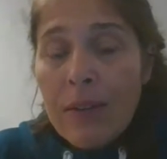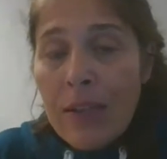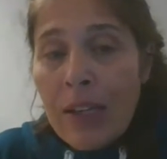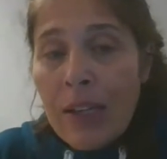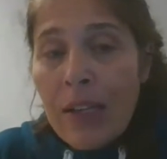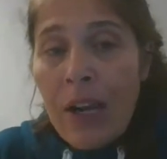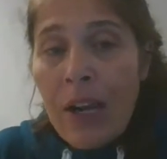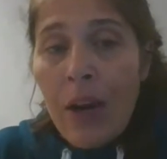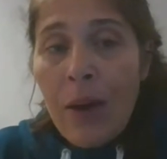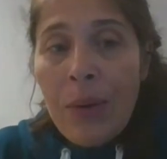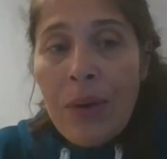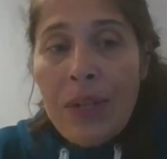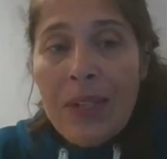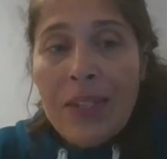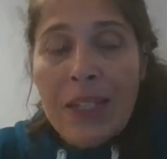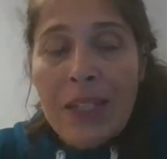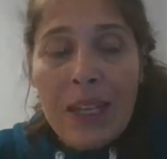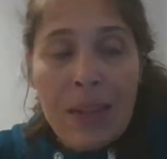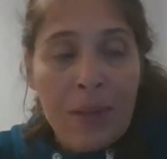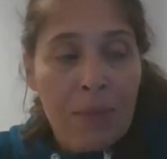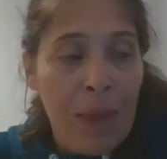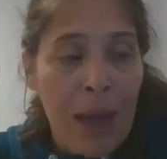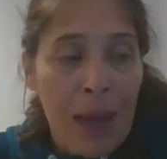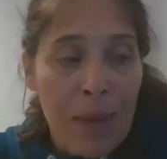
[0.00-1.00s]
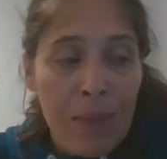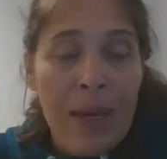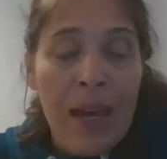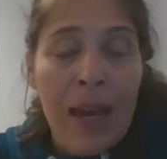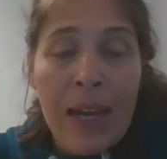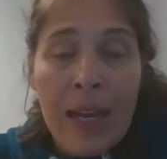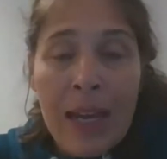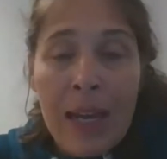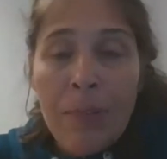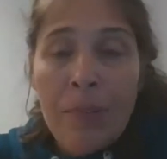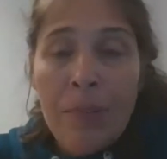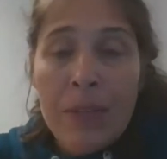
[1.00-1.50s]
You know, he's like, maybe I
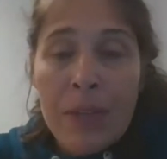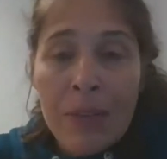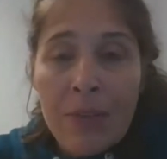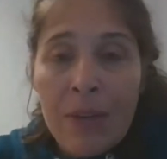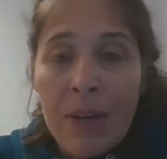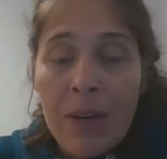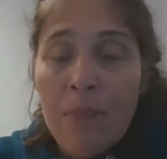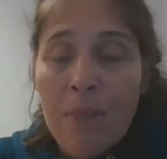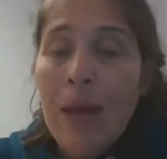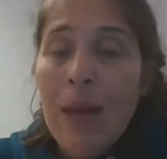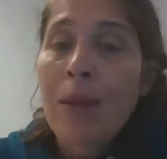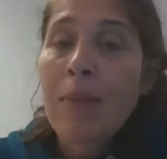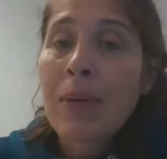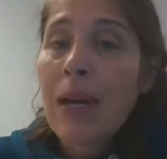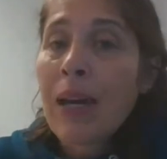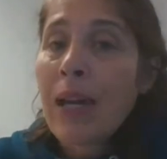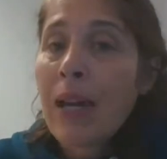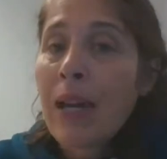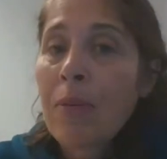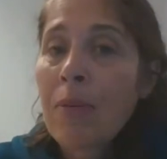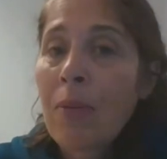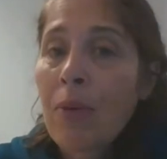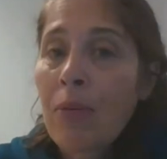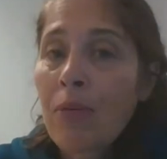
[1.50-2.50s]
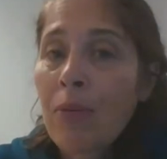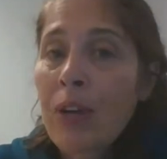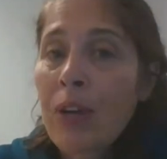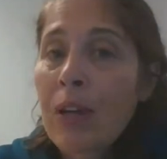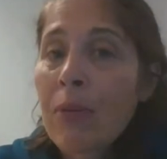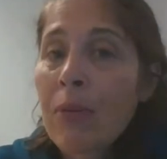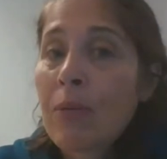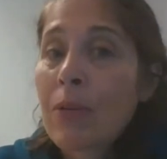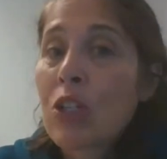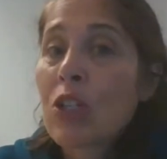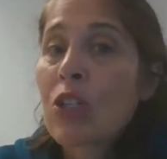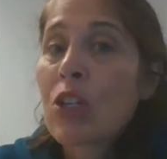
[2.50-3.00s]
am different, maybe I am a
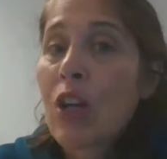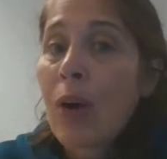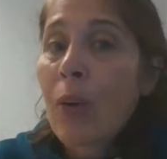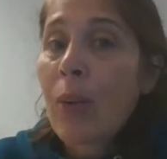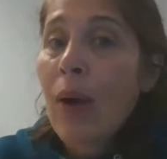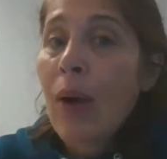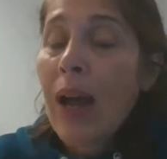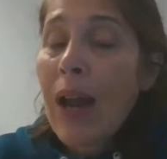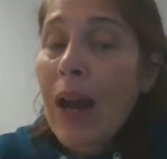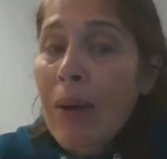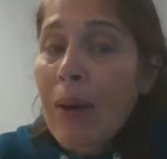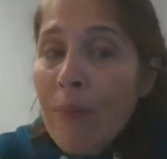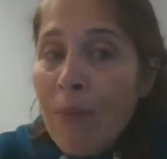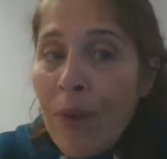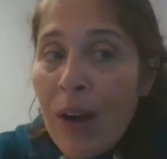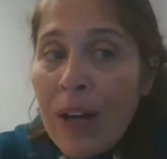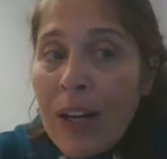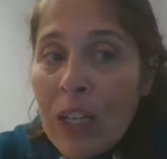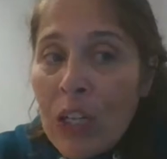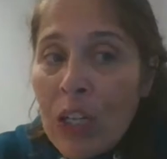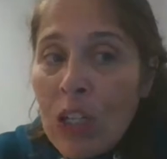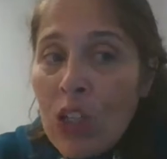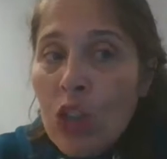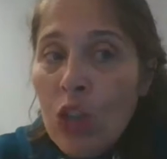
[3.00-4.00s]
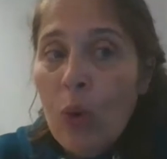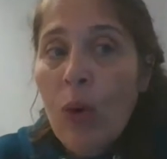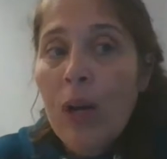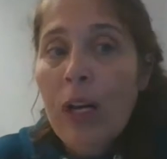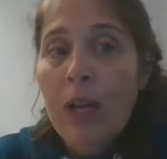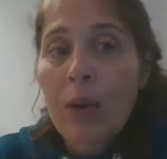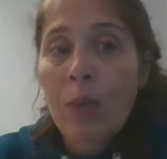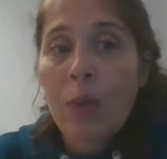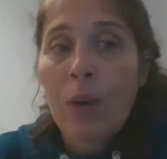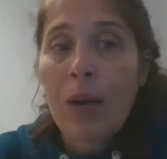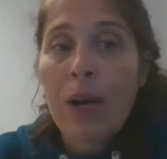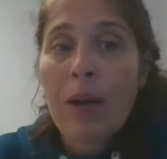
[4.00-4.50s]
freak, but you know what? I'm finding joy
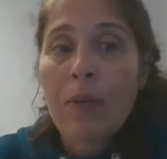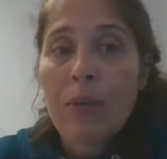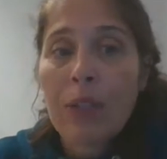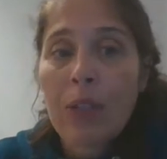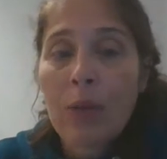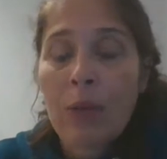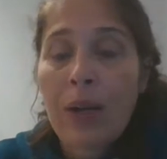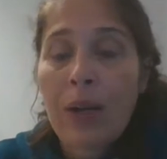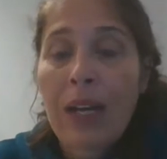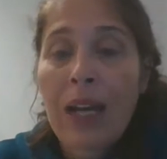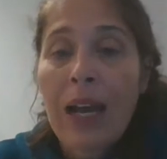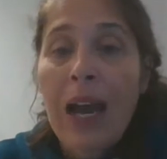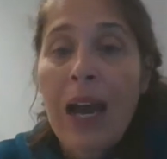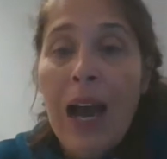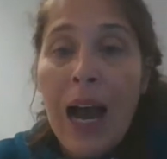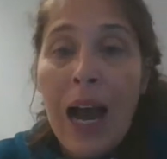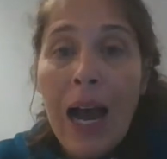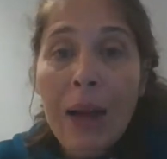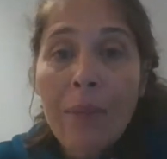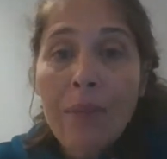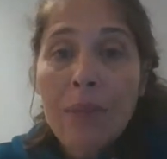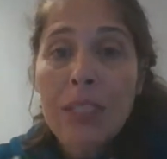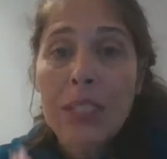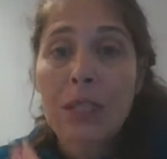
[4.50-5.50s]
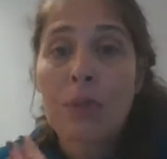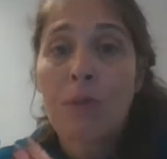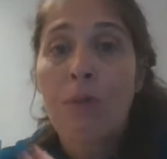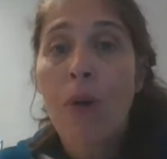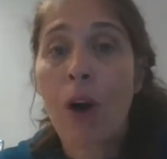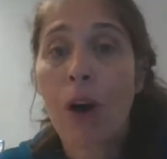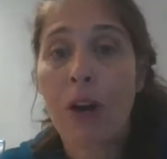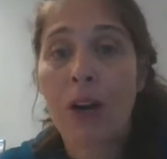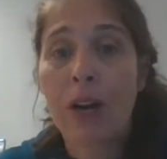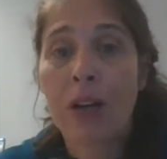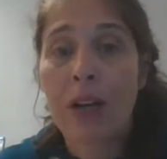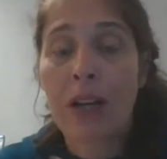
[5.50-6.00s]
in what I'm doing. I'm
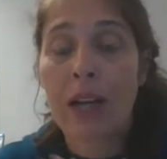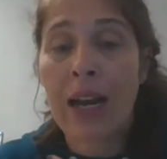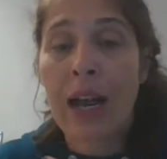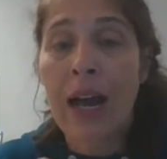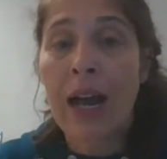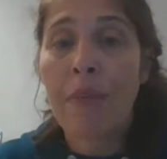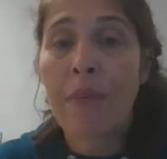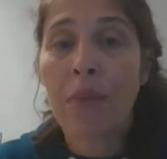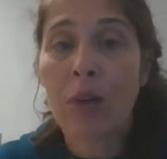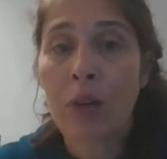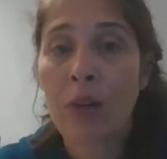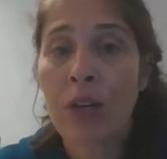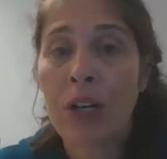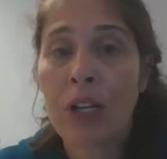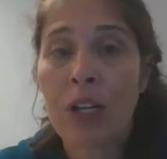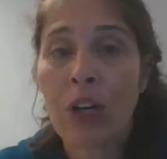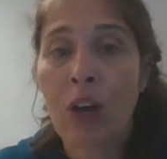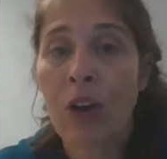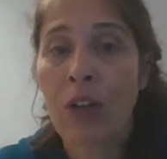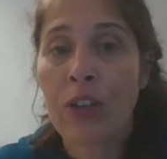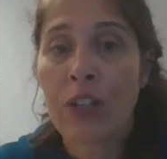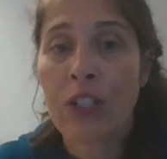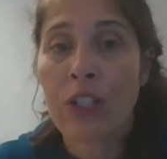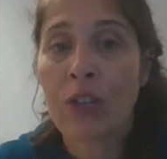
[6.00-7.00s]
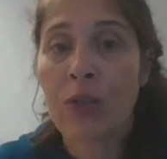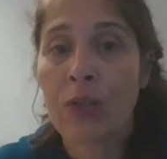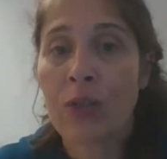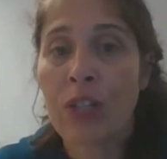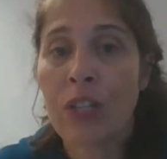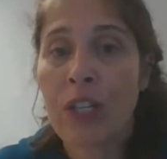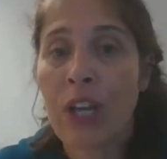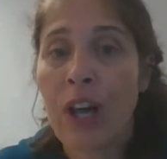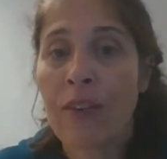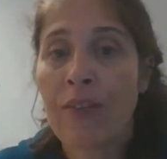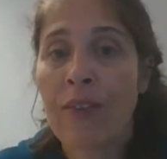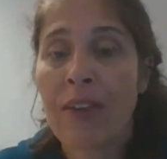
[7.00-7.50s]
smart, and I'm learning all this new
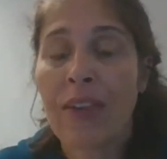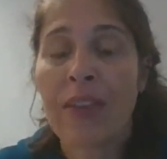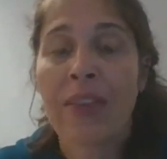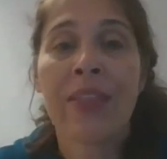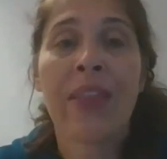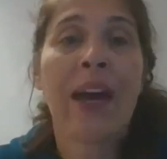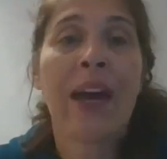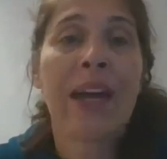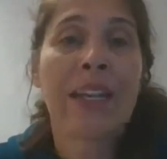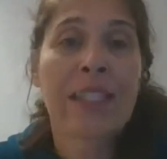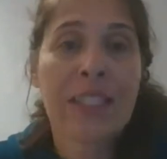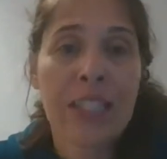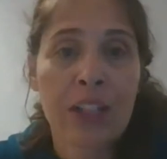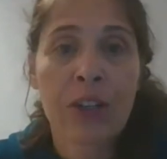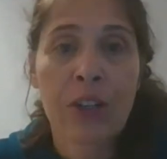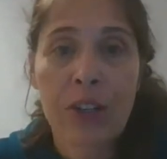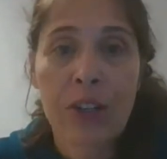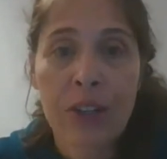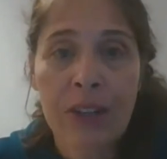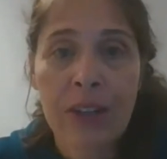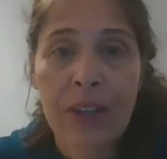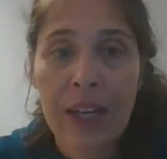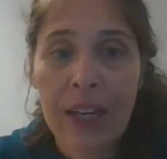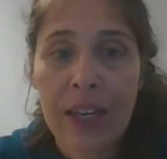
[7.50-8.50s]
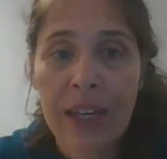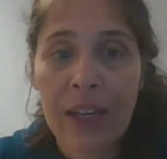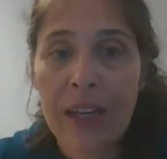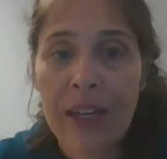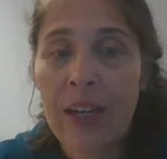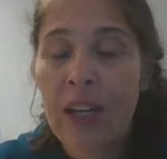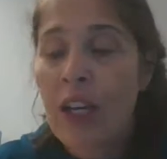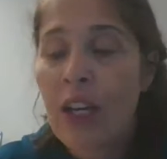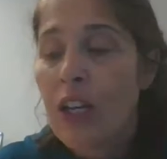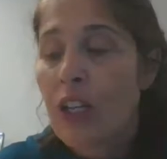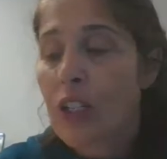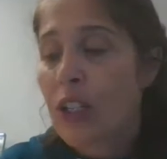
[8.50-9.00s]
stuff, and that's a good thing.
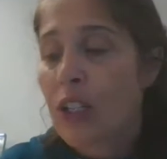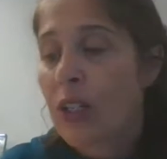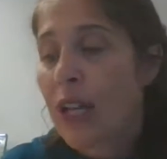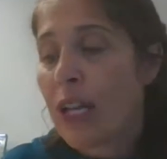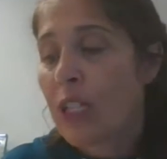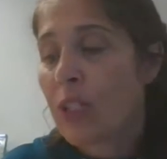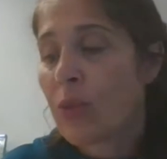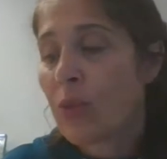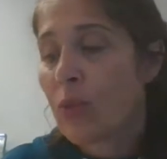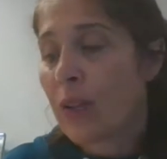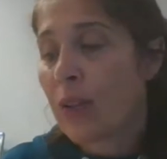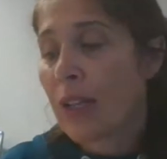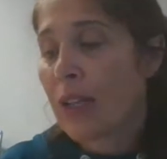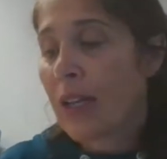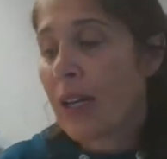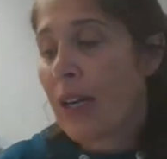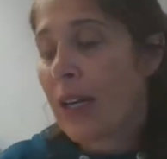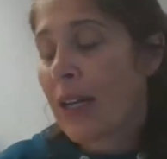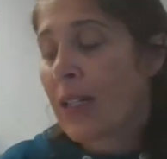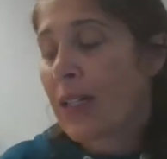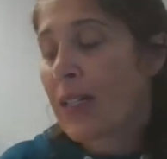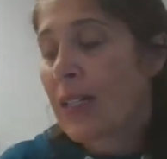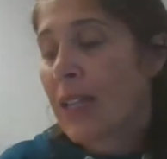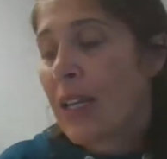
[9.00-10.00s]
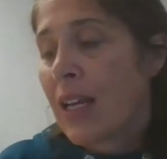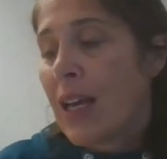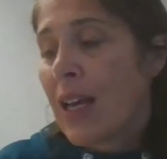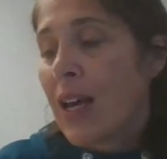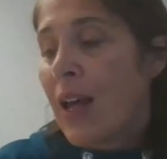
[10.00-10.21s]
So that's really nice.